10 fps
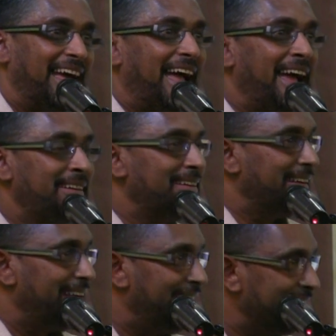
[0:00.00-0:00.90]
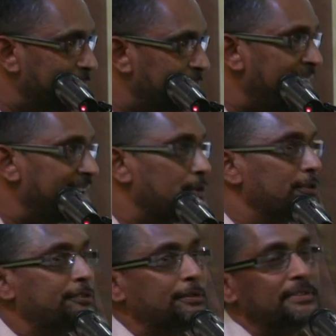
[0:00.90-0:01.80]
And it is a fact
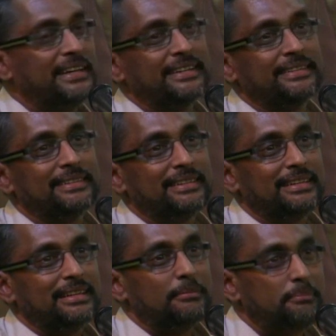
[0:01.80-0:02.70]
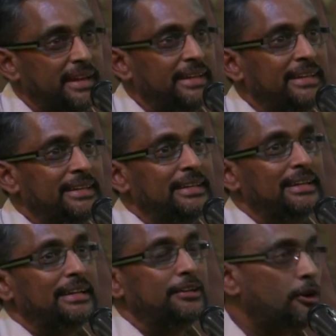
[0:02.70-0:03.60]
also that
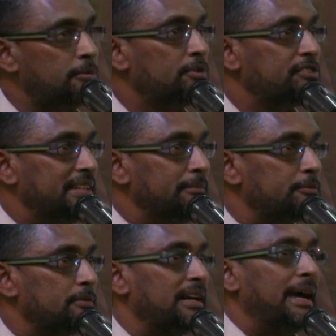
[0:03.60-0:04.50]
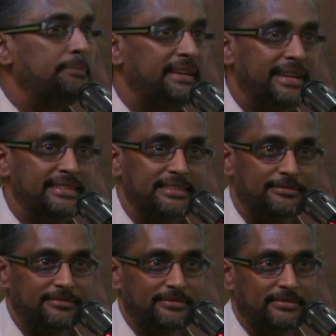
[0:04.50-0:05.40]
many non-Muslims were apprehensive.
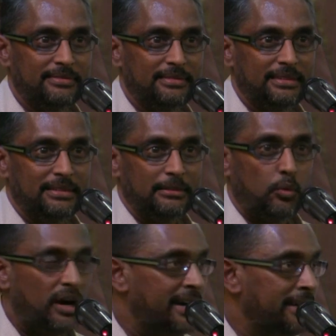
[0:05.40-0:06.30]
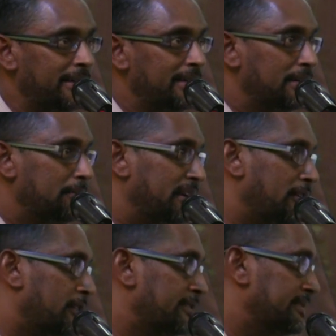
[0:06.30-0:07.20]
Why?
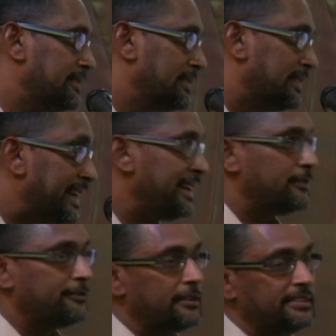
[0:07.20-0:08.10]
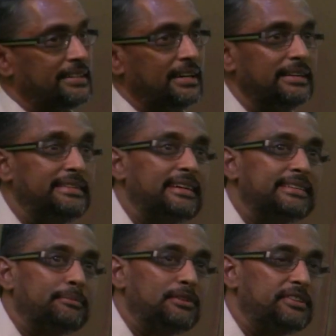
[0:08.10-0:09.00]
Because then, of course, Nizar
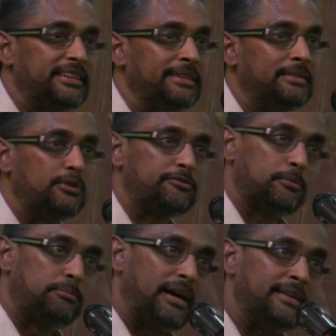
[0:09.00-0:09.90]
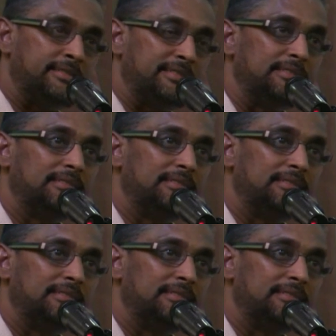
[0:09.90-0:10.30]
Jamaluddin was from PAS.